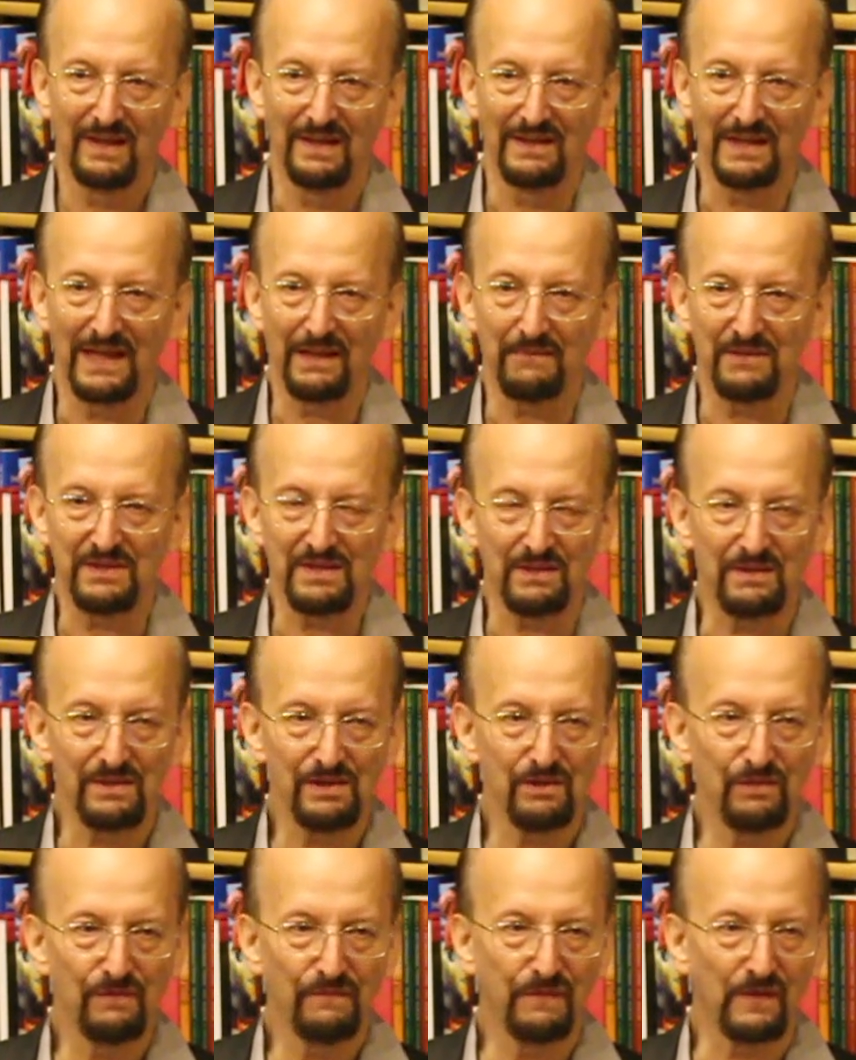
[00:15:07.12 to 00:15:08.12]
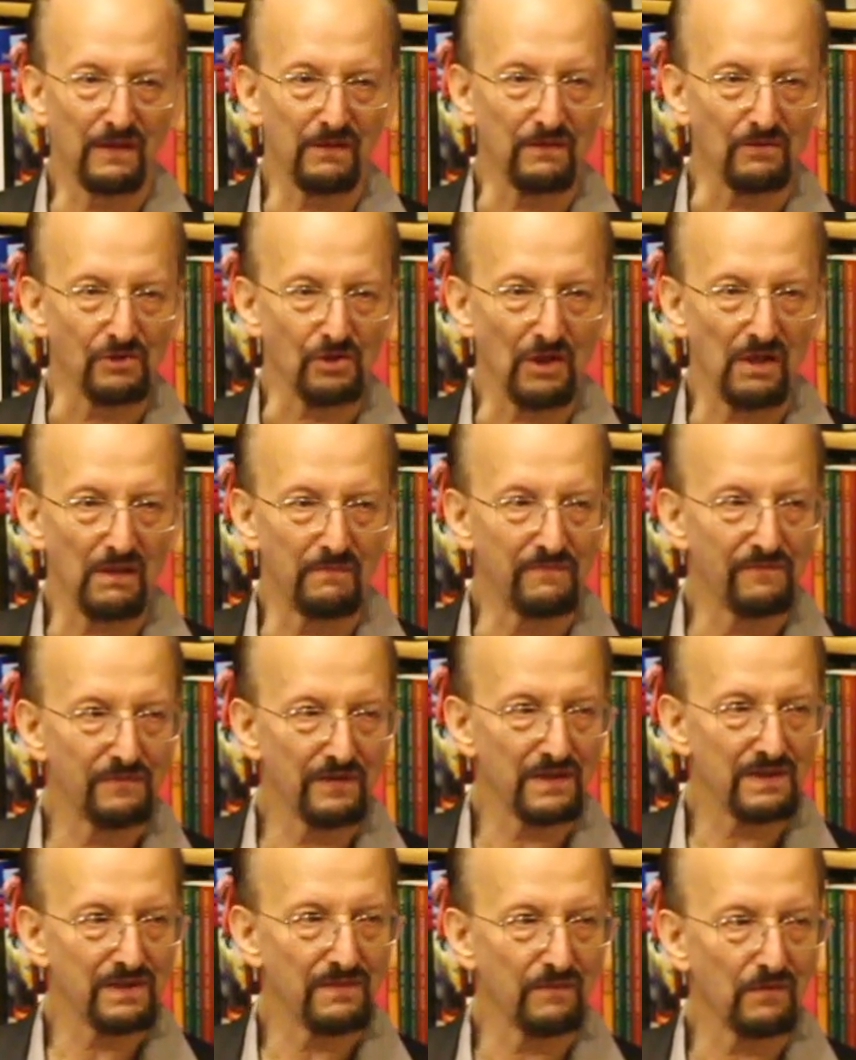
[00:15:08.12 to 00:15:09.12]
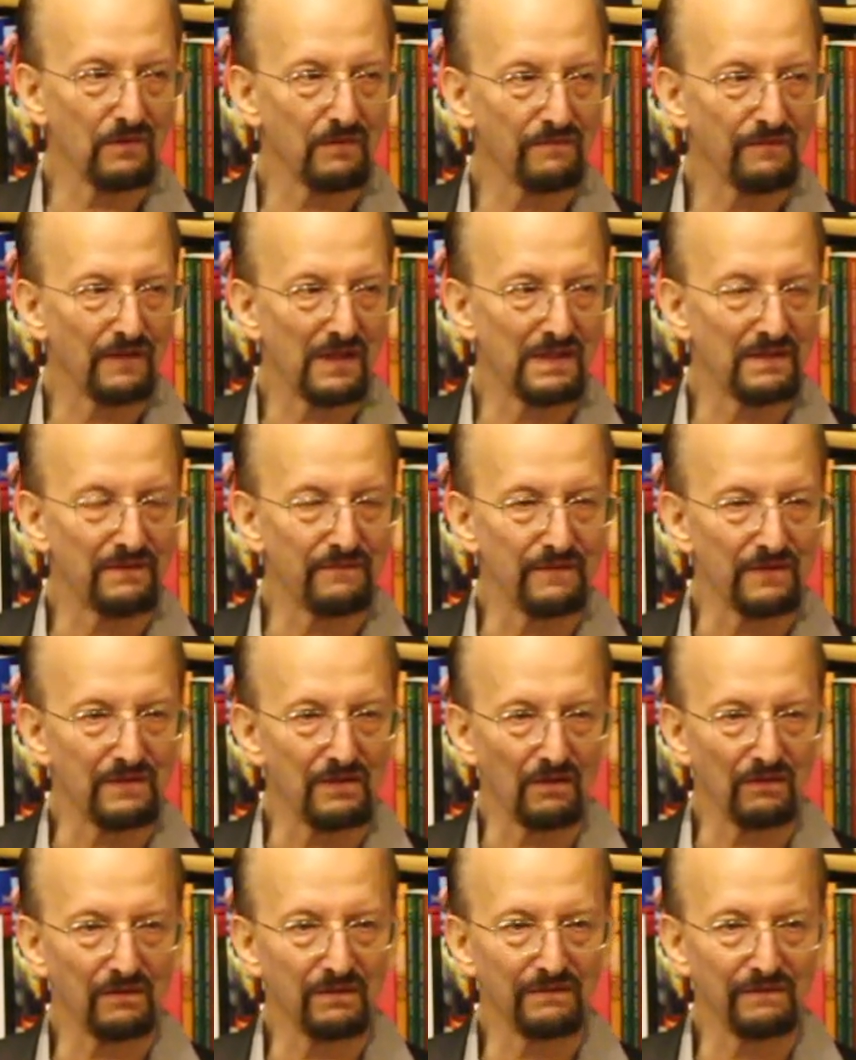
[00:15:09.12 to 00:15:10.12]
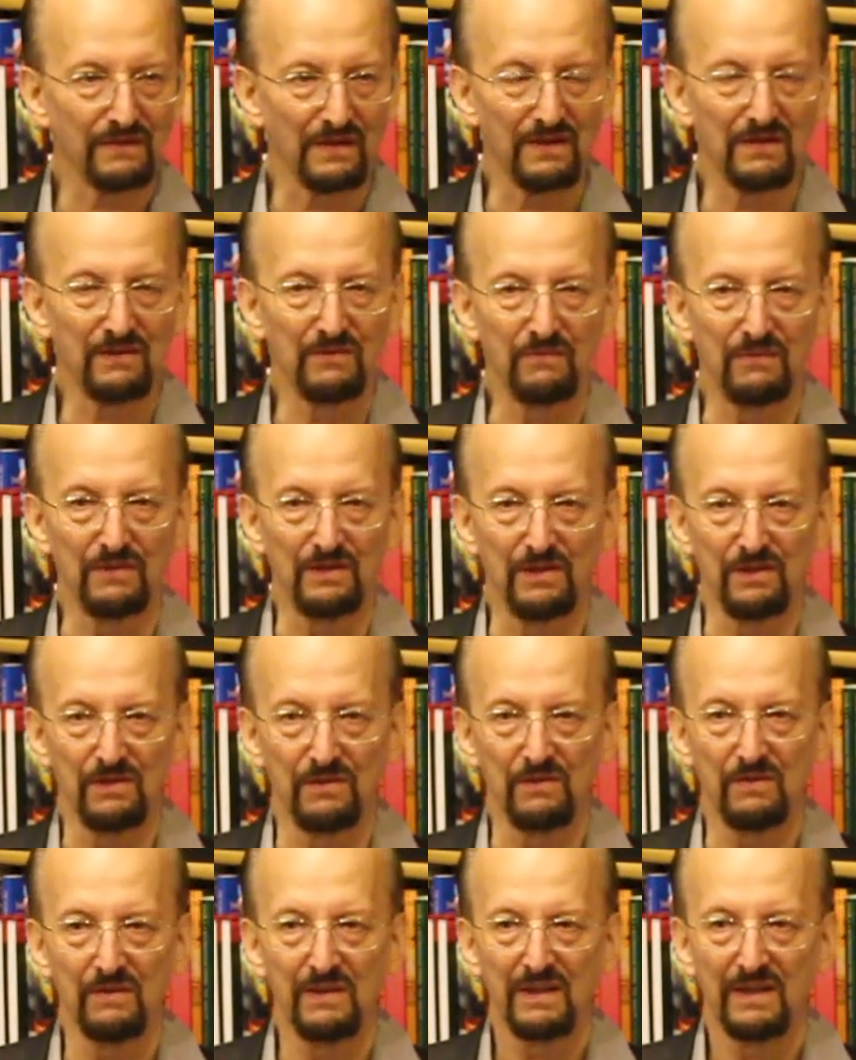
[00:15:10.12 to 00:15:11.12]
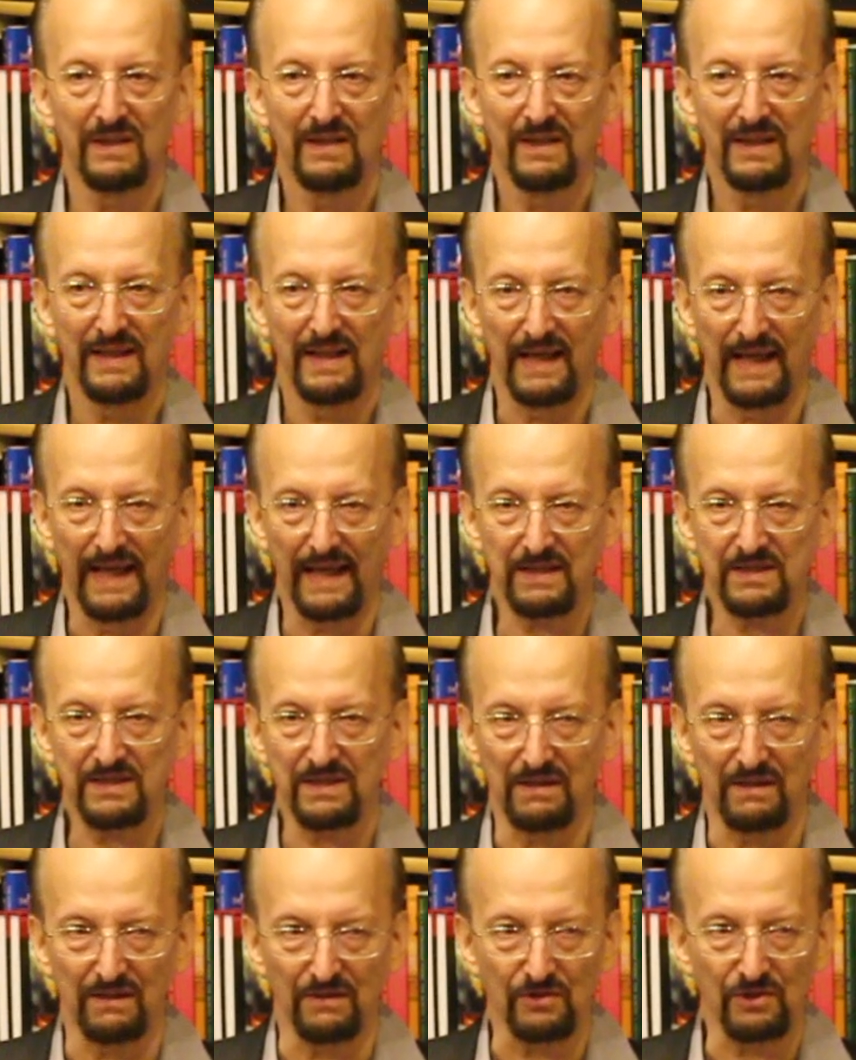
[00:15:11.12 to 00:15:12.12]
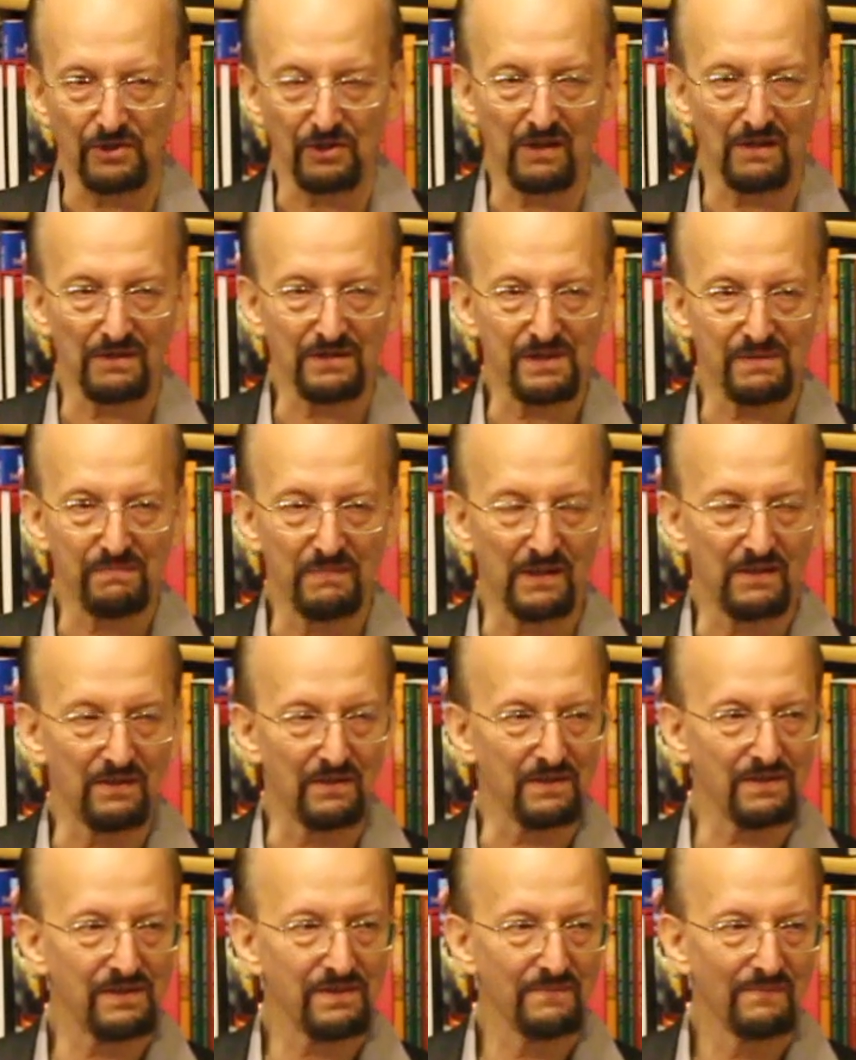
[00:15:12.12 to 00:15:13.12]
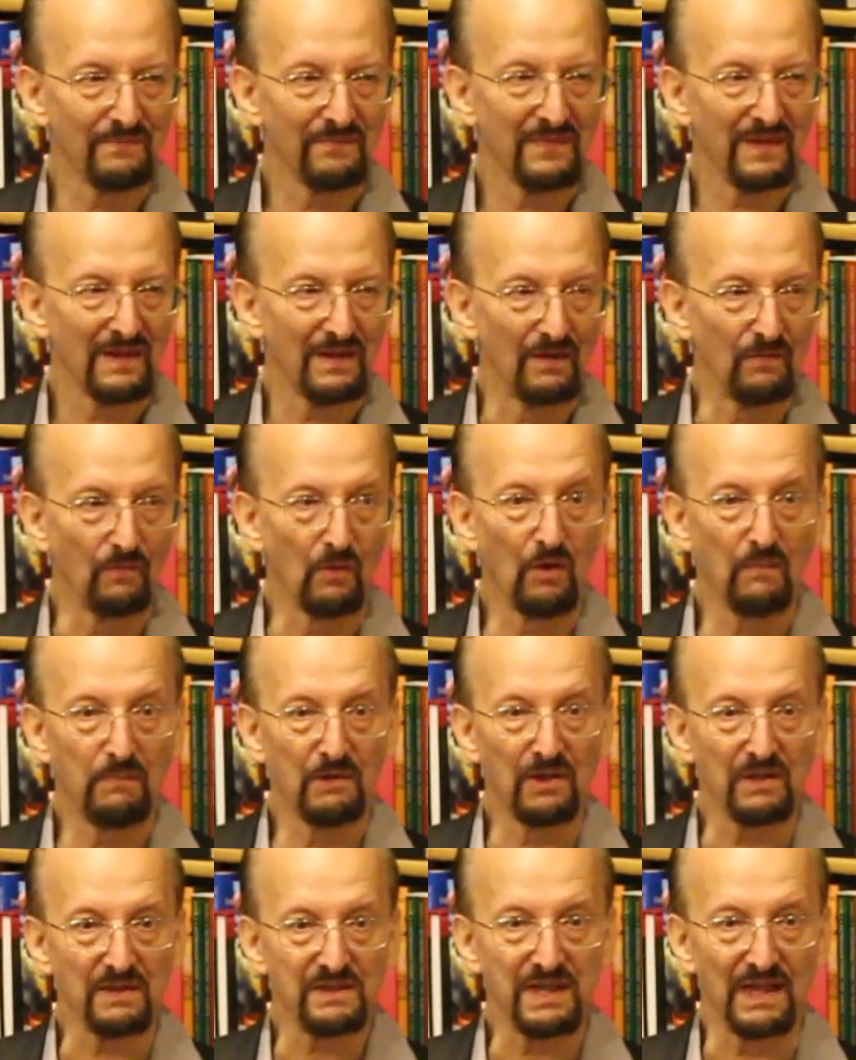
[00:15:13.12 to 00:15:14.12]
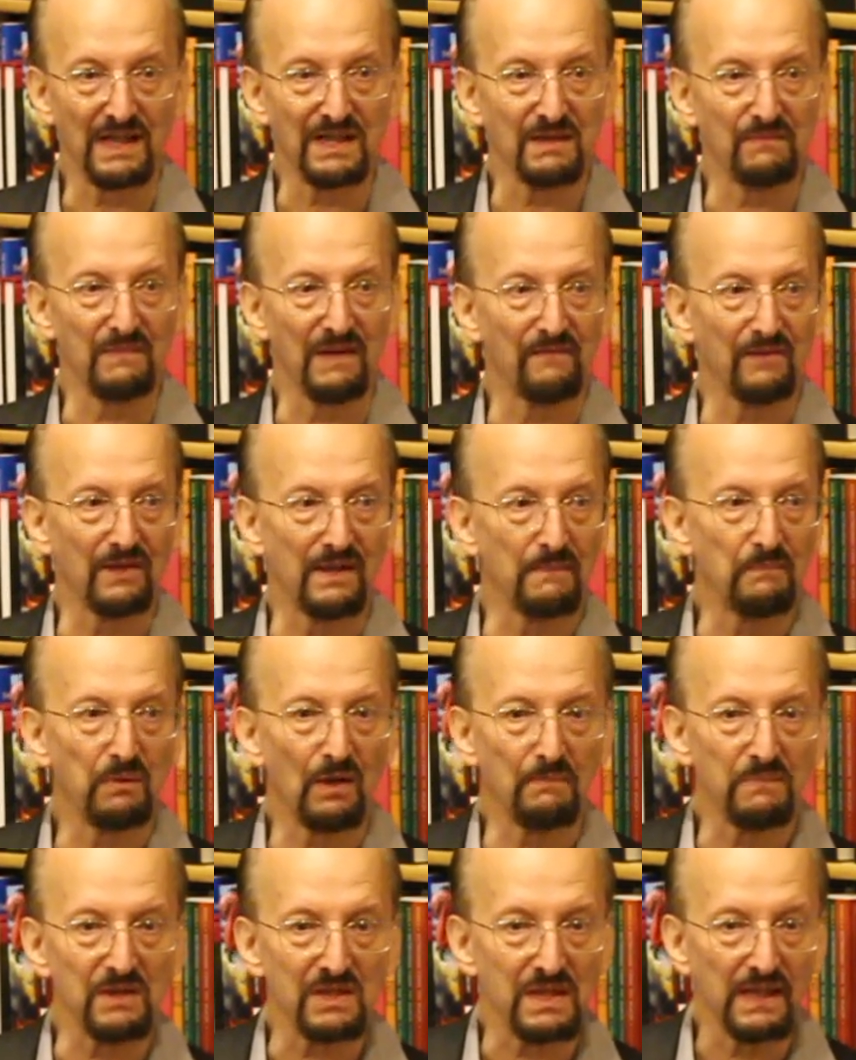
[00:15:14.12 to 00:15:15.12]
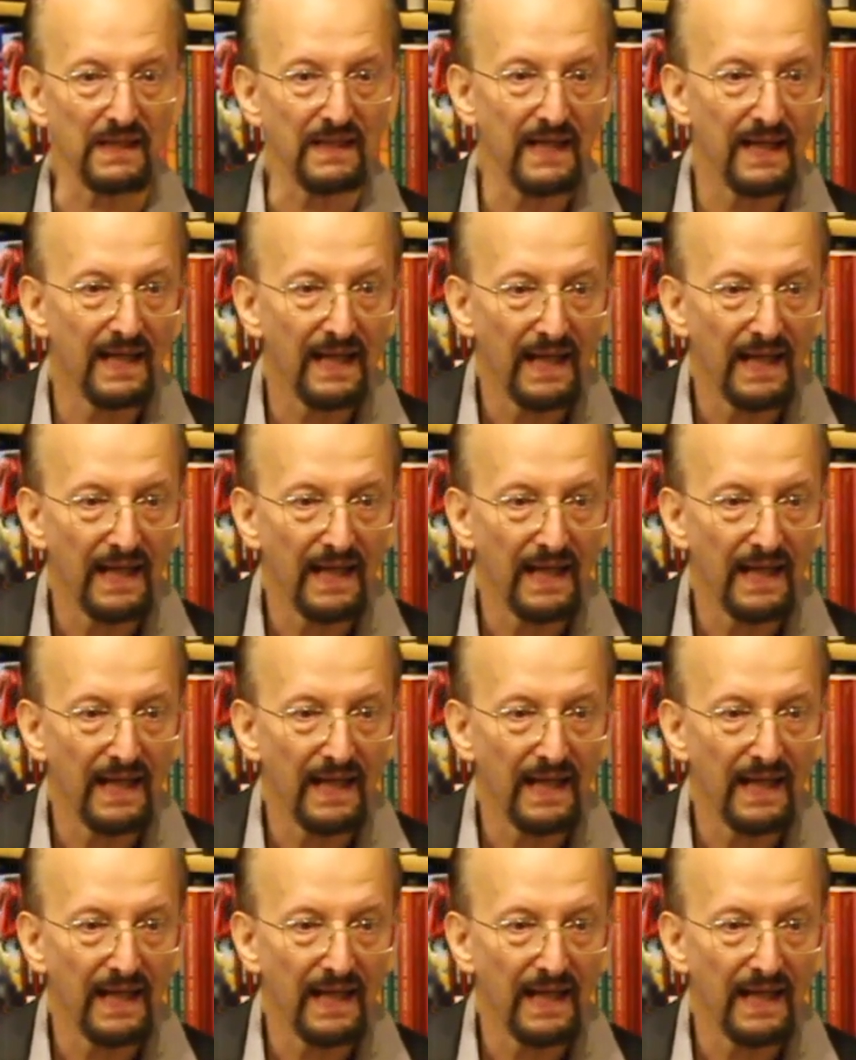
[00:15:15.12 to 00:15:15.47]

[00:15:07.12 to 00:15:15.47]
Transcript: And that was a twofold job. First of all, find a photographer who would do excellent shots, because the Warburg said to me very pompously,